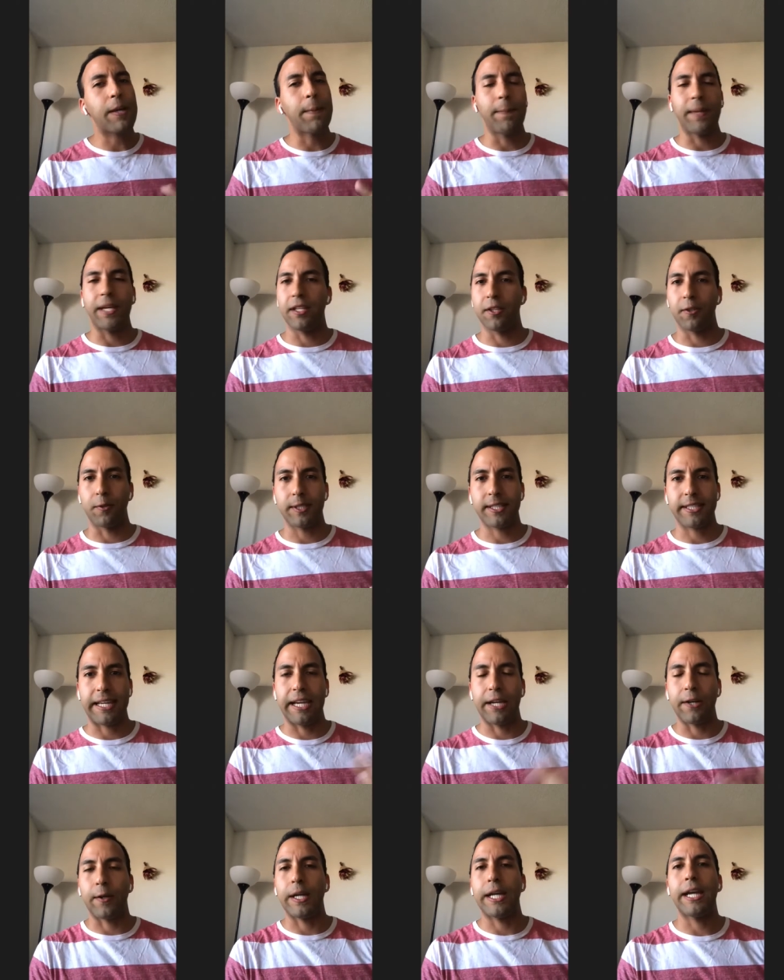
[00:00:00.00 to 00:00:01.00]
can be a little
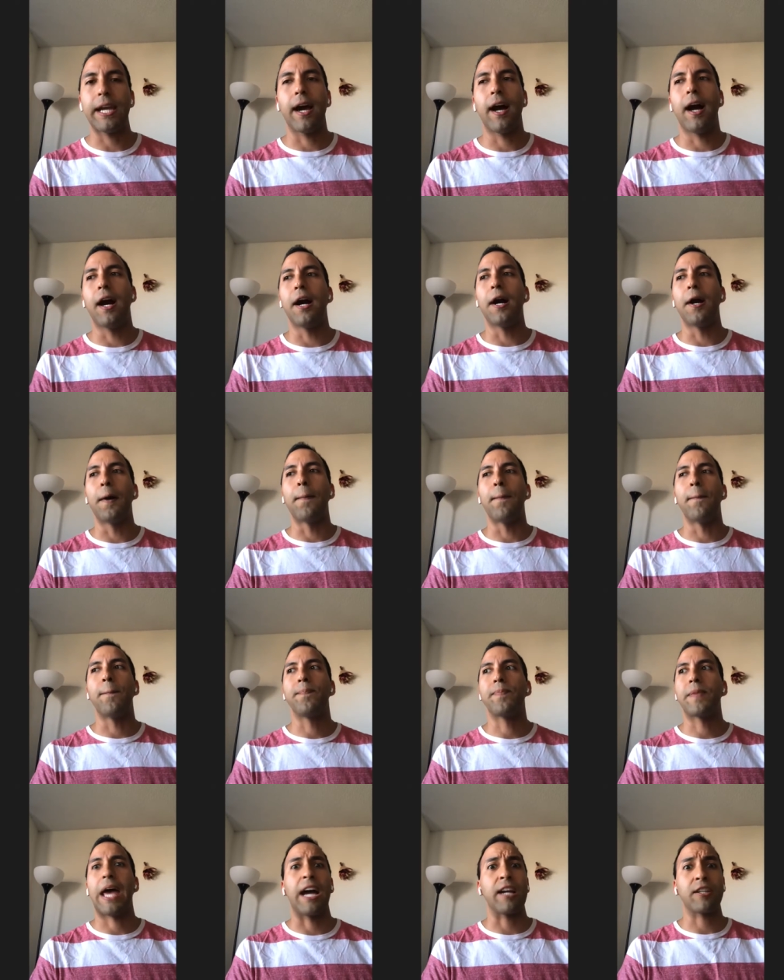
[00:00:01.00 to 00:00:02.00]
scary.
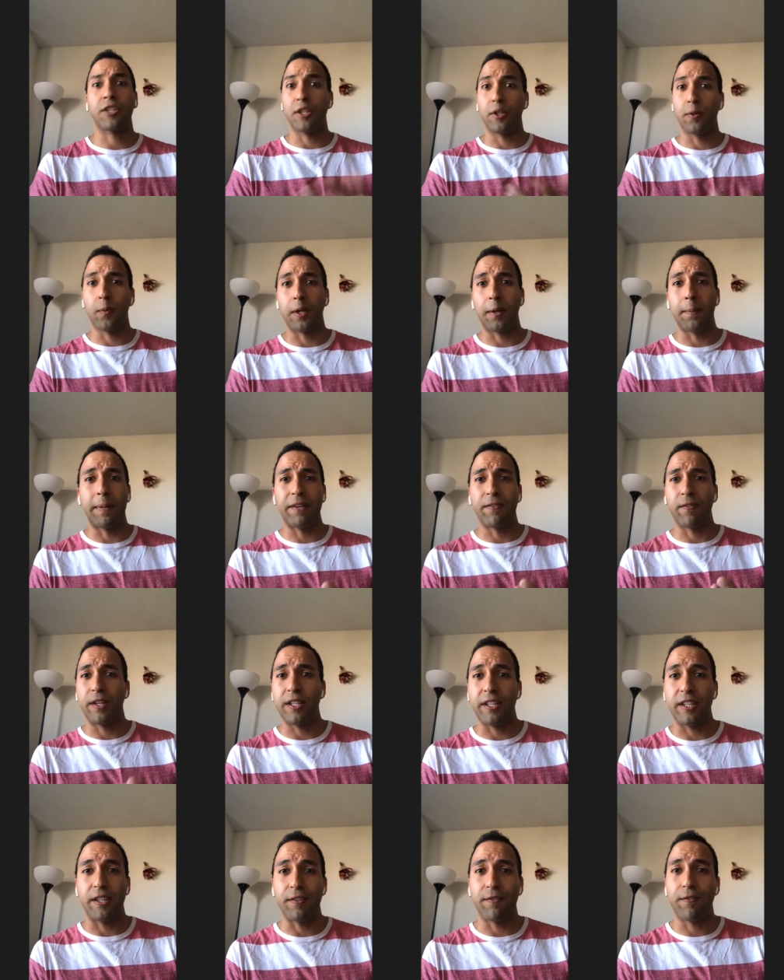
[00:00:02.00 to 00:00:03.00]
Actually, one of my
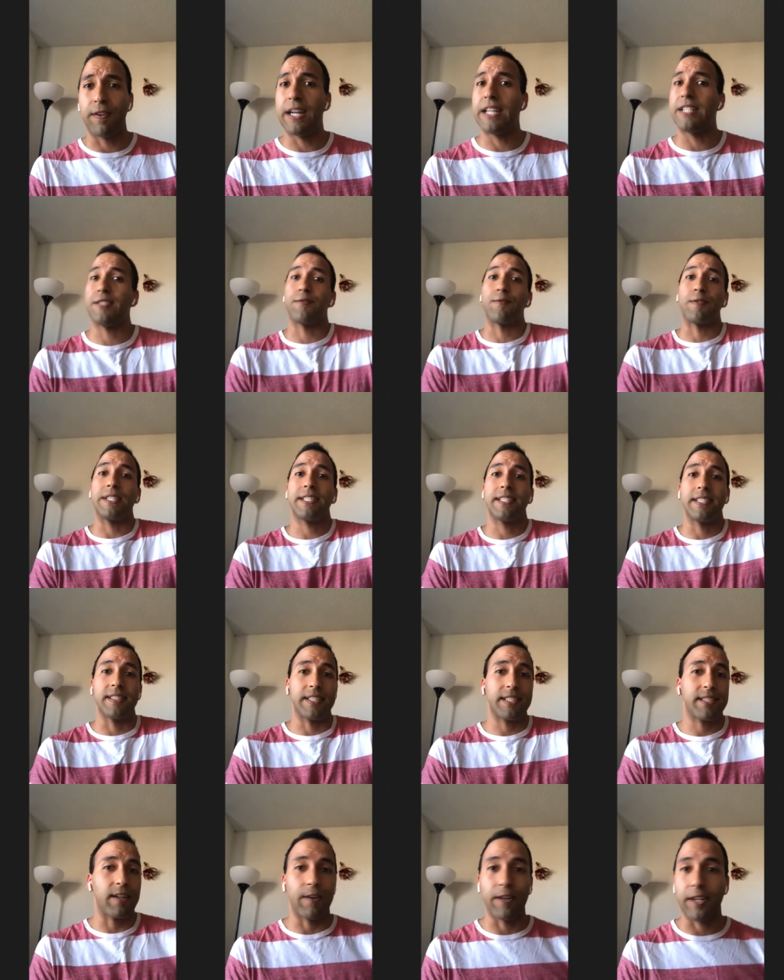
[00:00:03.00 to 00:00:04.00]
really good friends
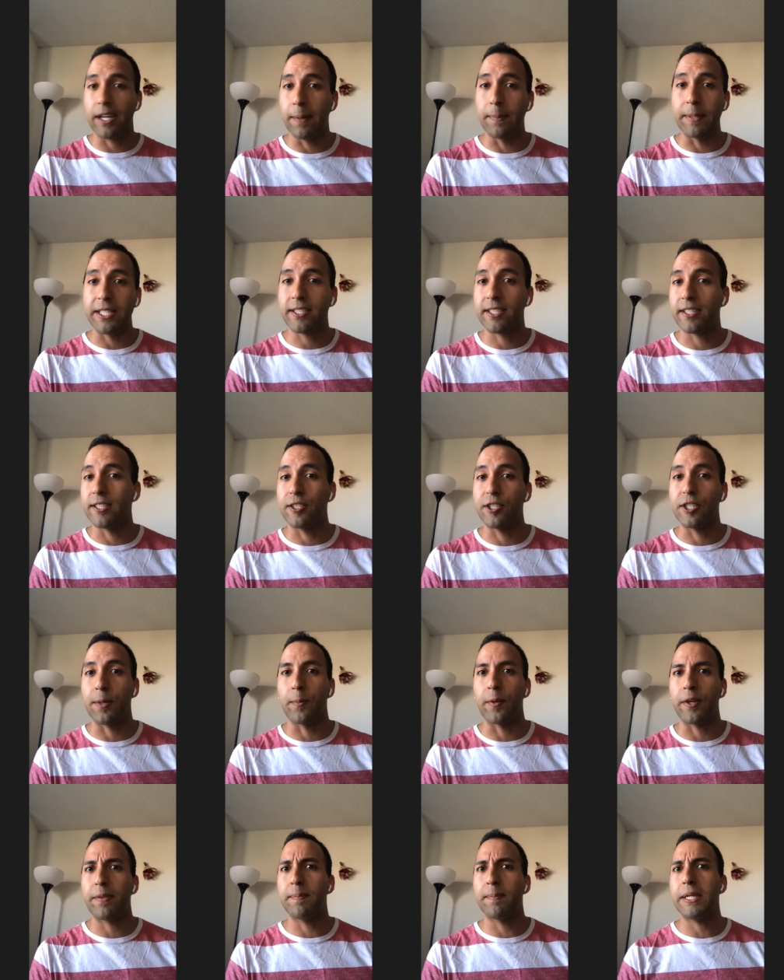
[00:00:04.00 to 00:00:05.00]
recently started coming to the gym
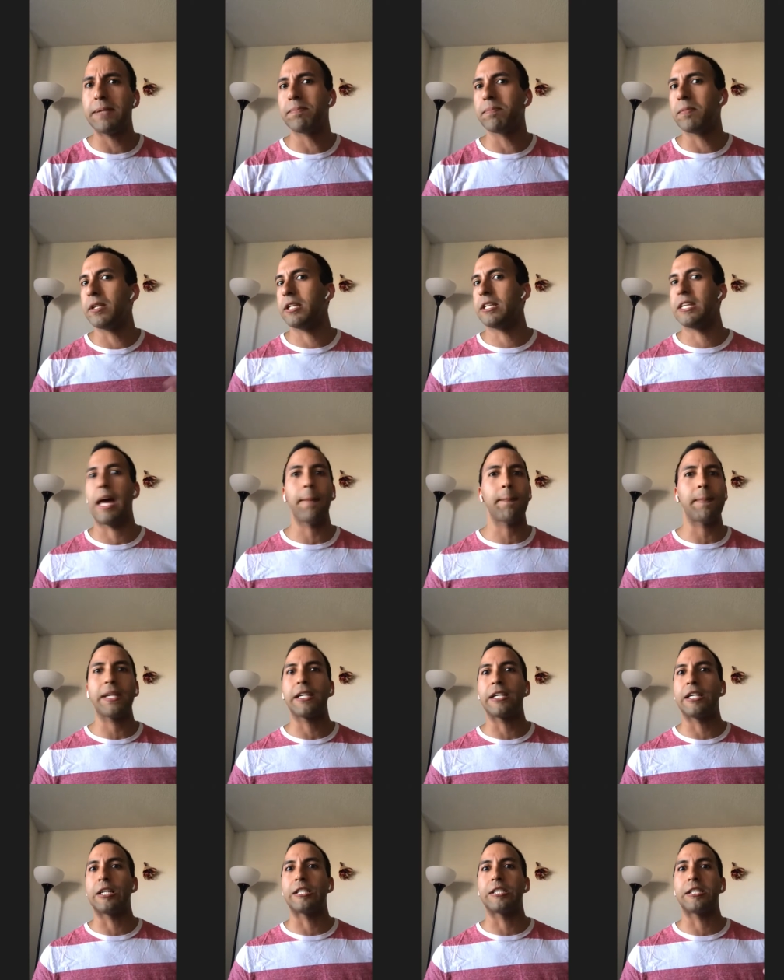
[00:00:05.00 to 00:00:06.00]
with me, not
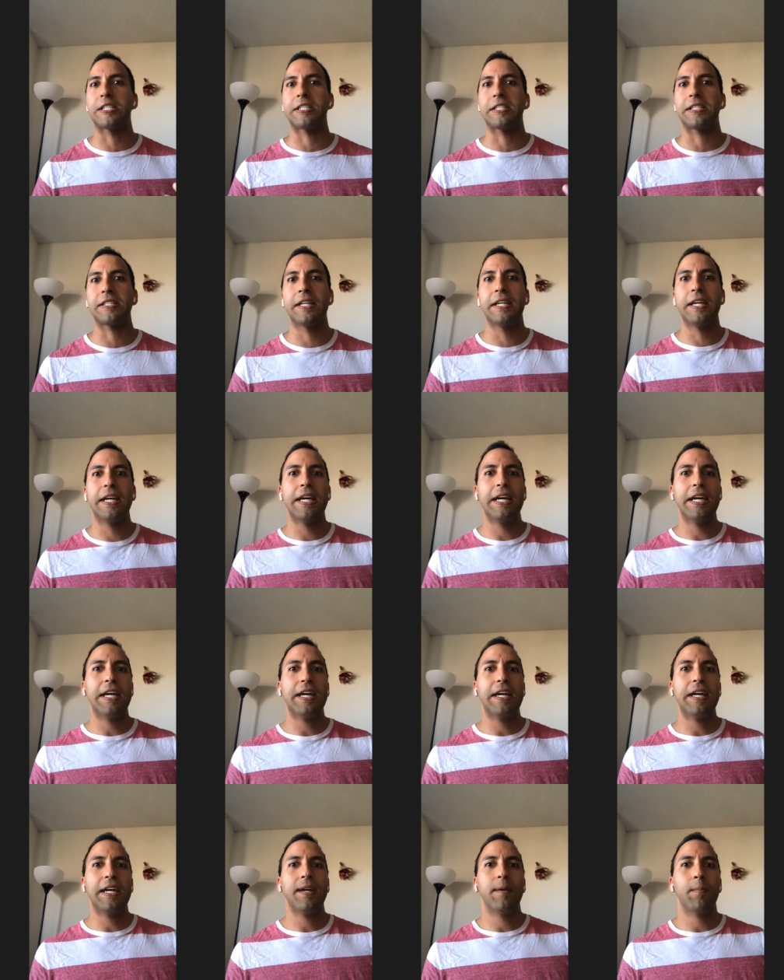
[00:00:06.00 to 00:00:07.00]
because,
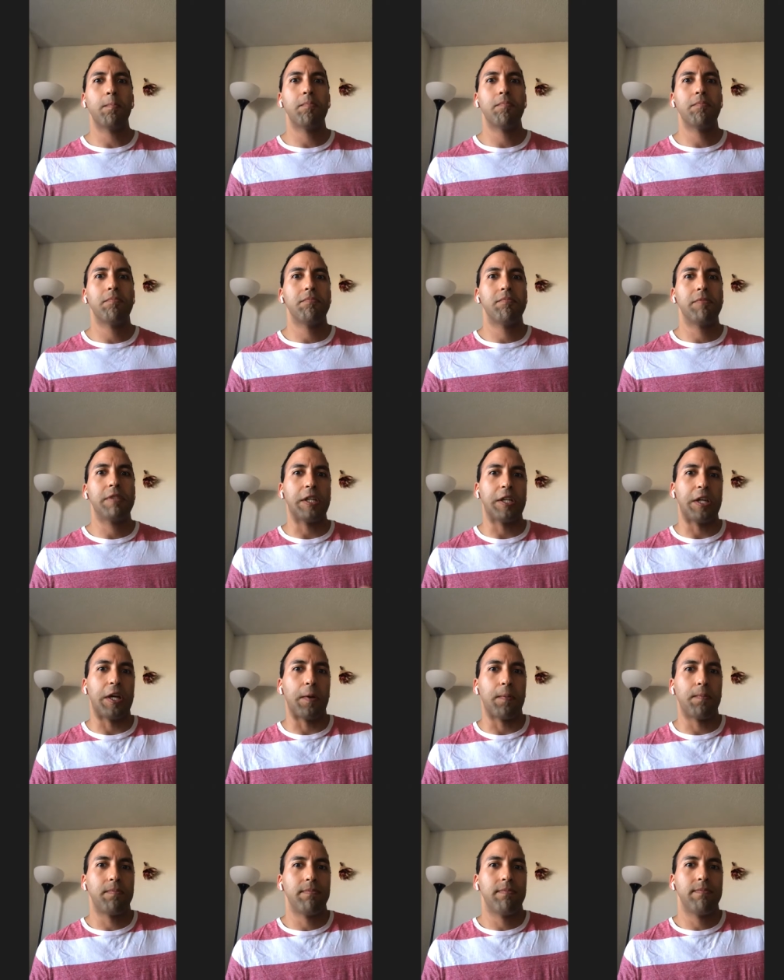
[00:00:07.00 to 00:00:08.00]
you
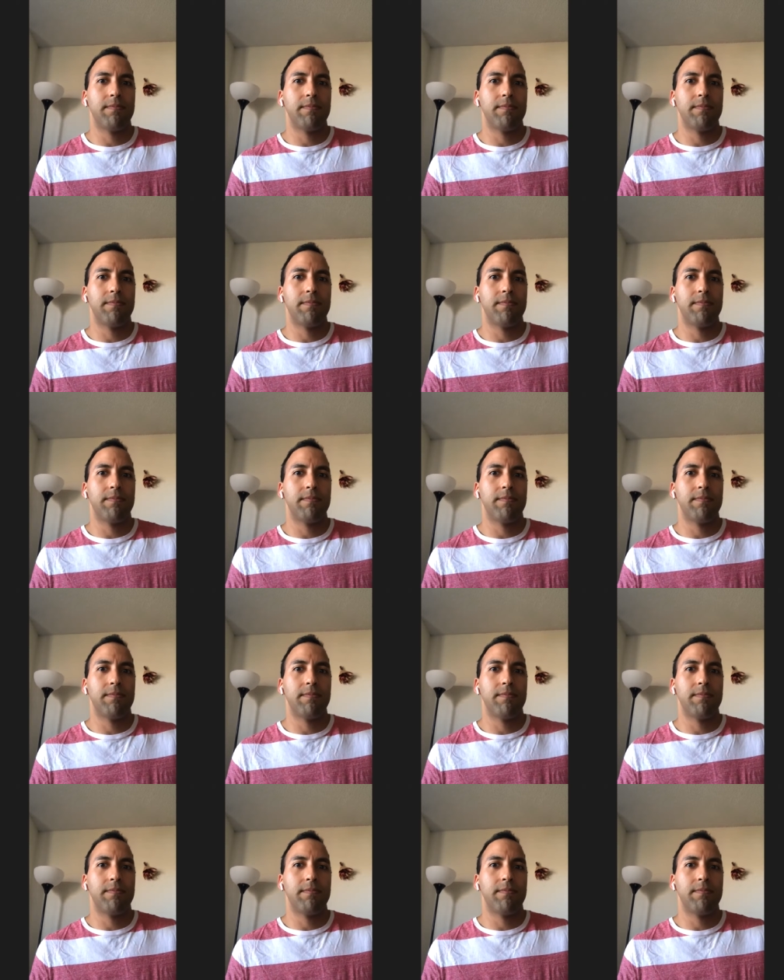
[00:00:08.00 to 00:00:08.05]
know,